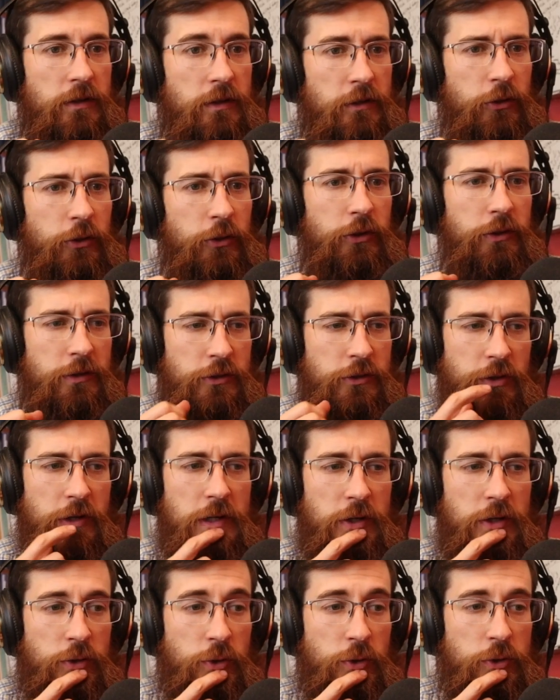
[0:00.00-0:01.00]
Do you
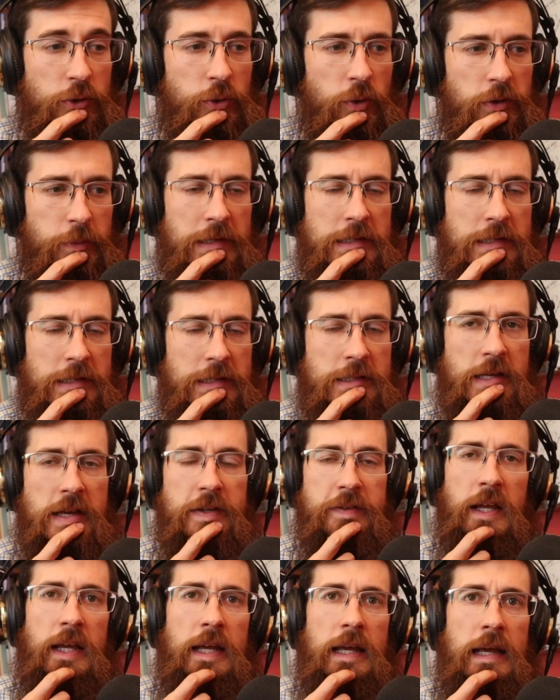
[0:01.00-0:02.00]
string too short to be
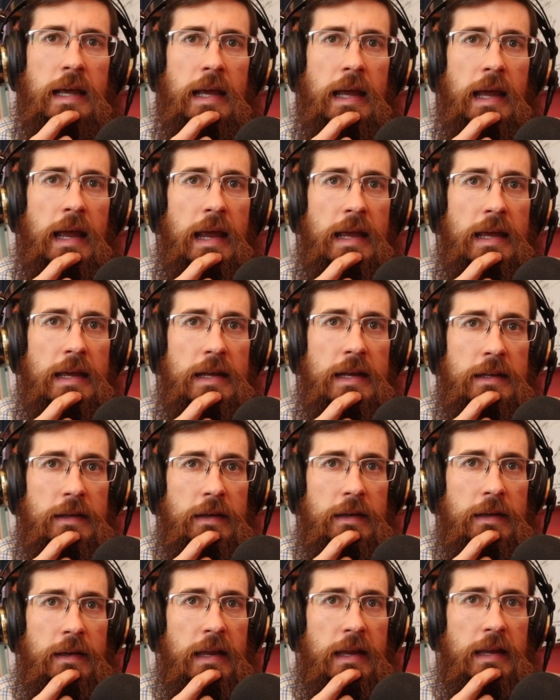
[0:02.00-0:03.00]
saved? And
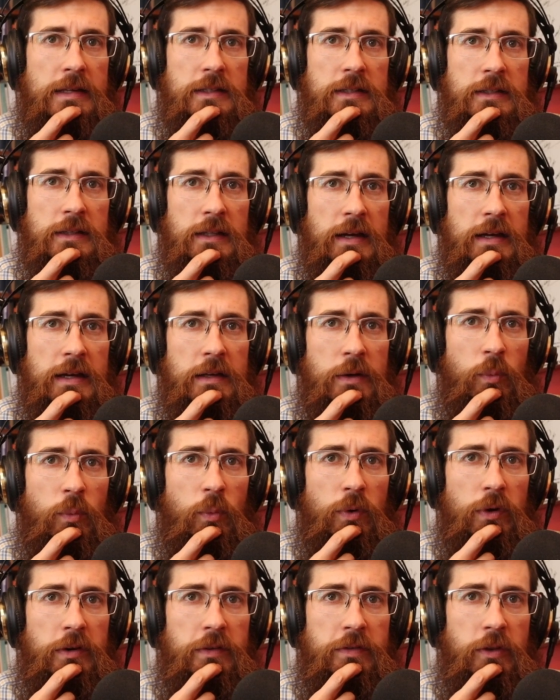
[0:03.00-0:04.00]
he has a line in
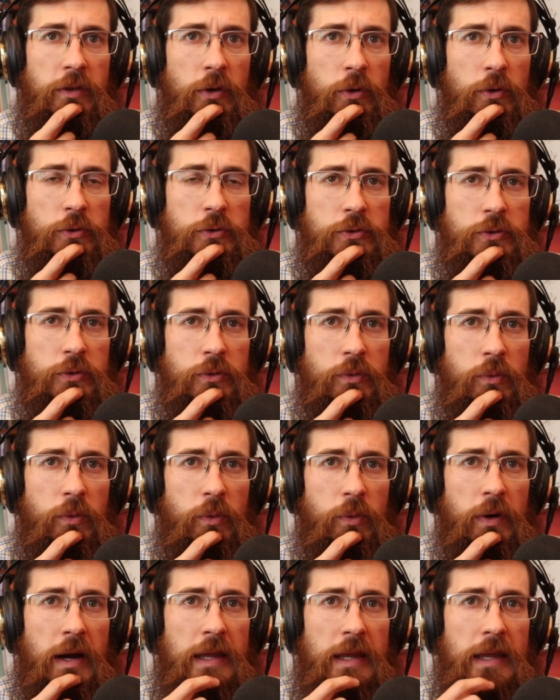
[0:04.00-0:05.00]
one of those
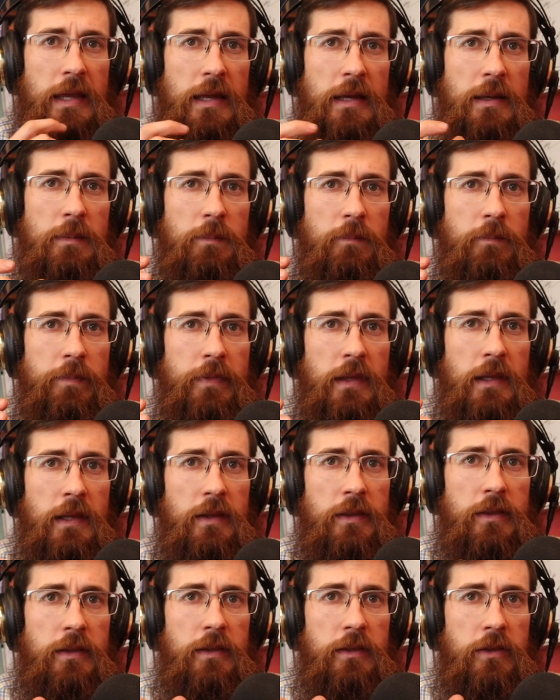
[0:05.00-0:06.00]
where I can't.
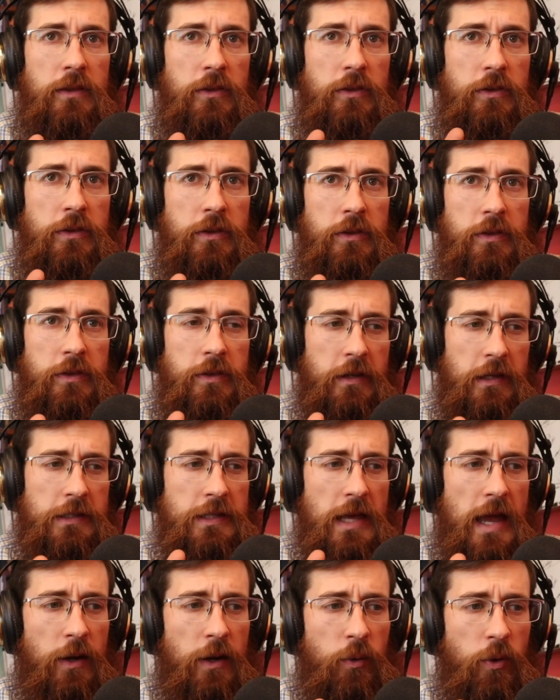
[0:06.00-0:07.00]
The
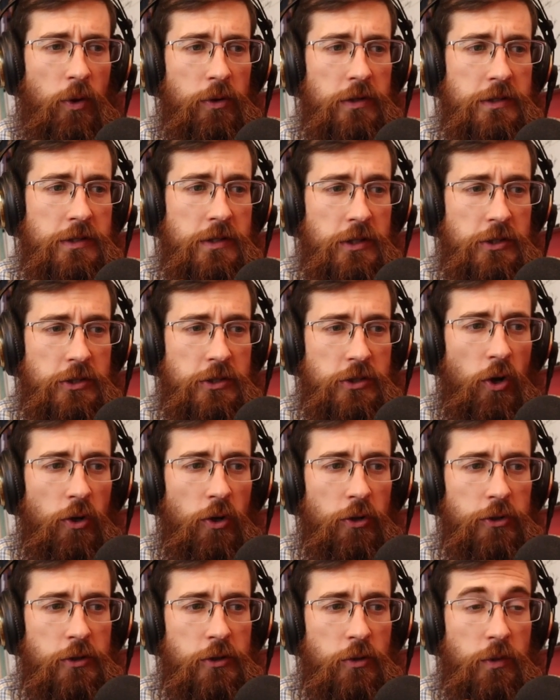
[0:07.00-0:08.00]
exact quote is
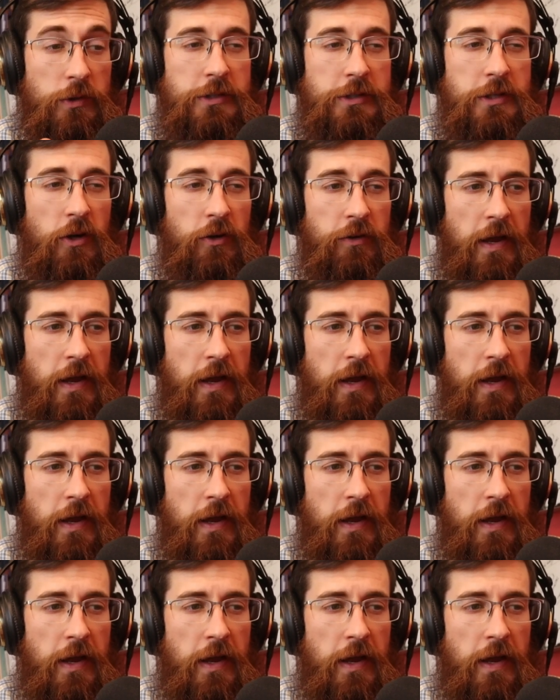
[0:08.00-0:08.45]
"Nostalgia was self